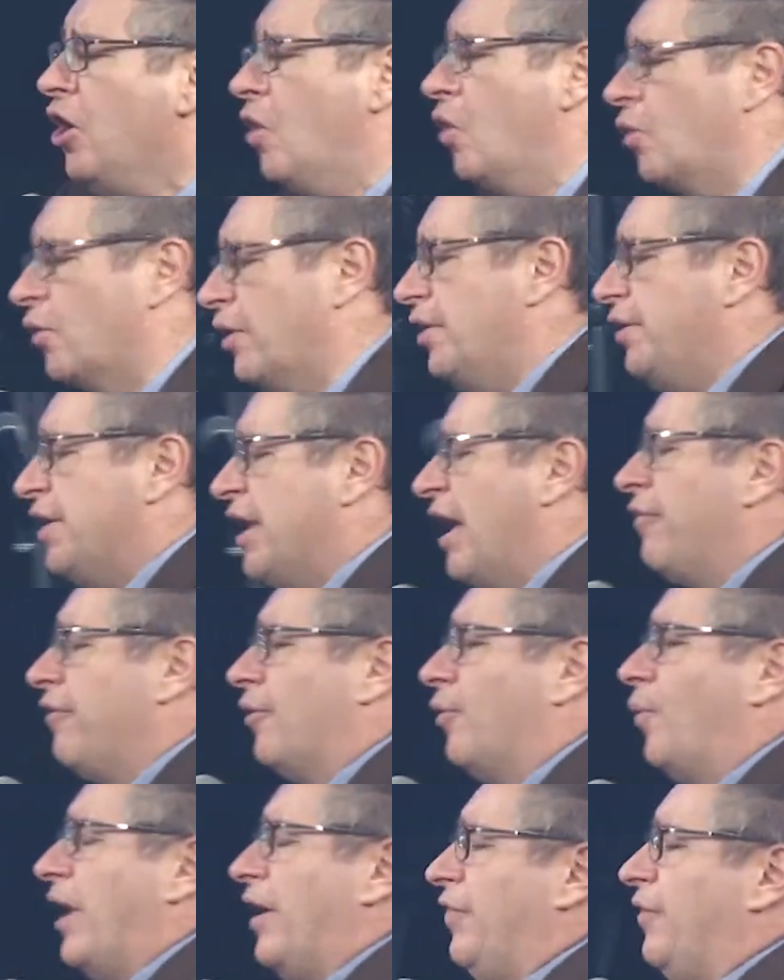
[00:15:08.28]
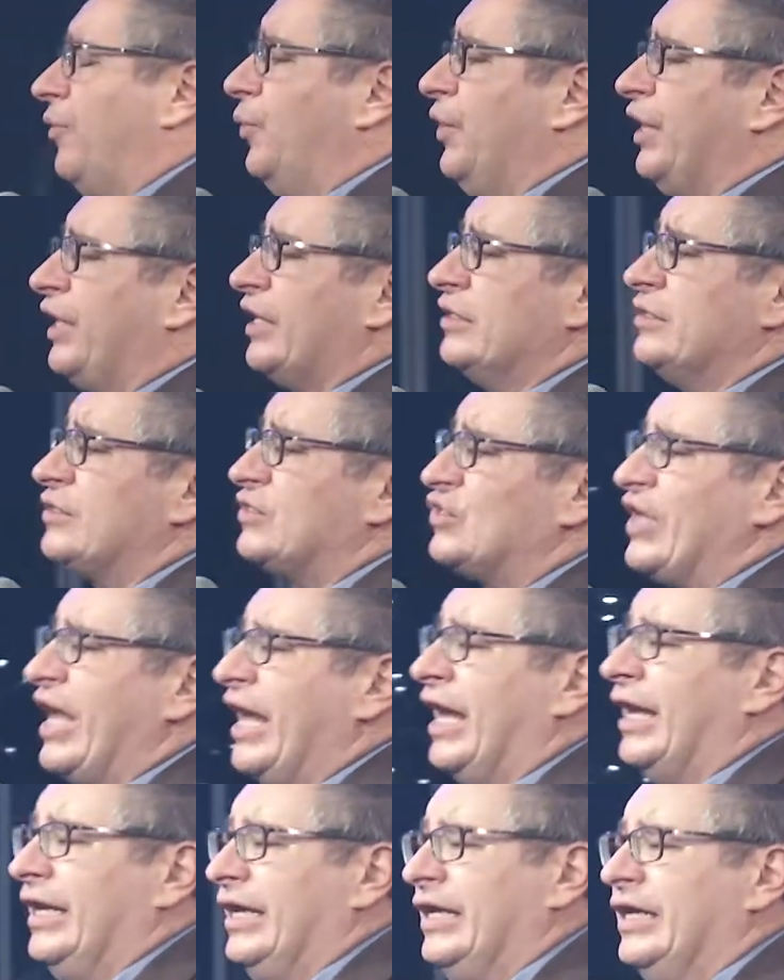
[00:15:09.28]
Or another way that we can
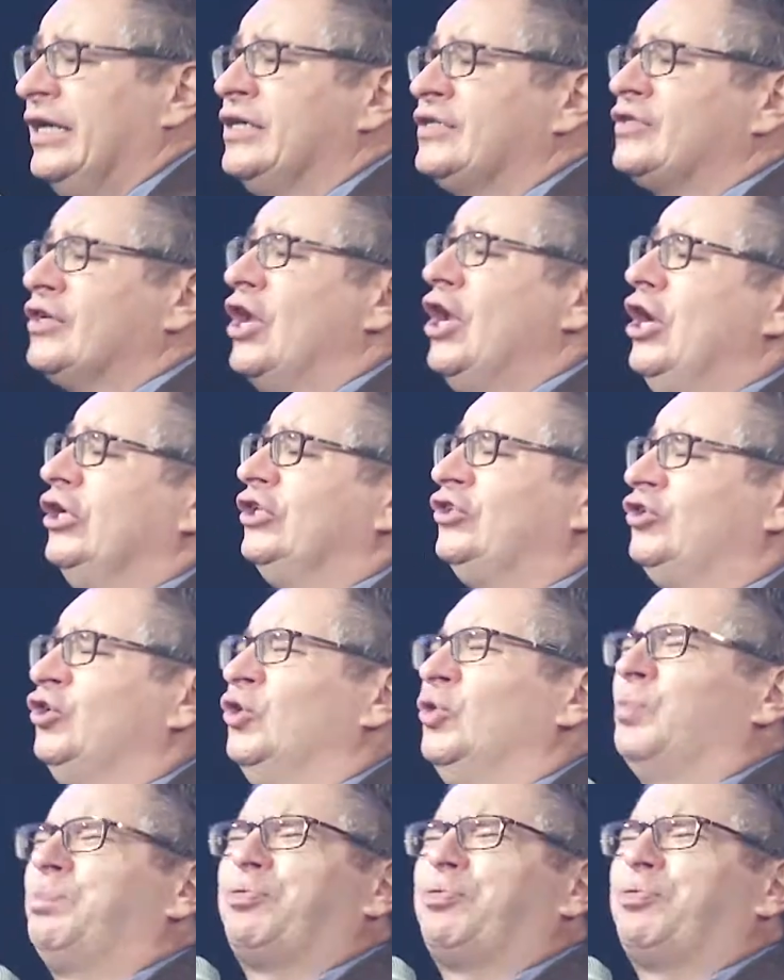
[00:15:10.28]
say it is to